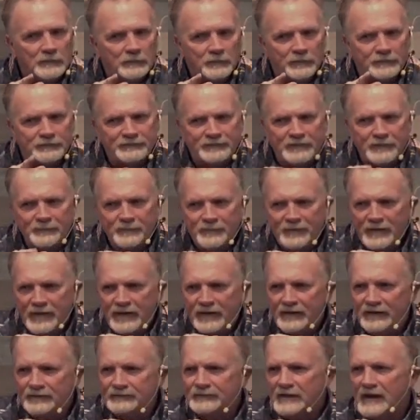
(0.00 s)
But
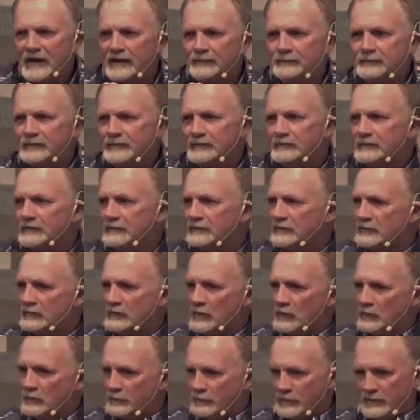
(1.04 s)
sometimes, you
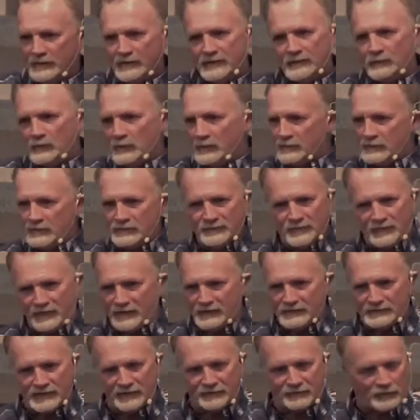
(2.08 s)
know, men and women
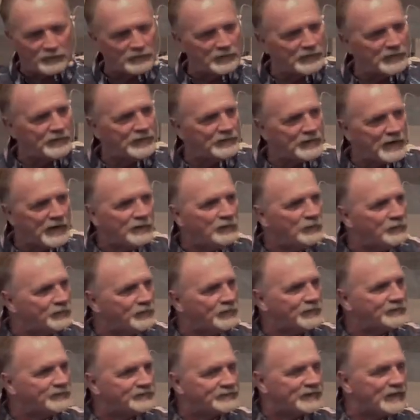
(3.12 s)
think differently, and I don't
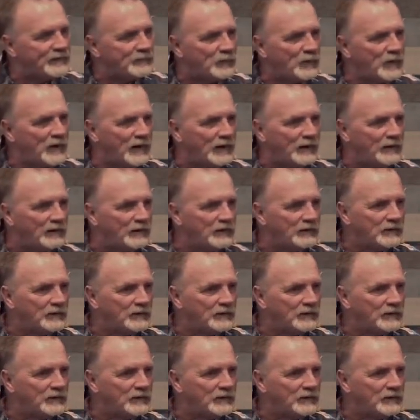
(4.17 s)
think the same way.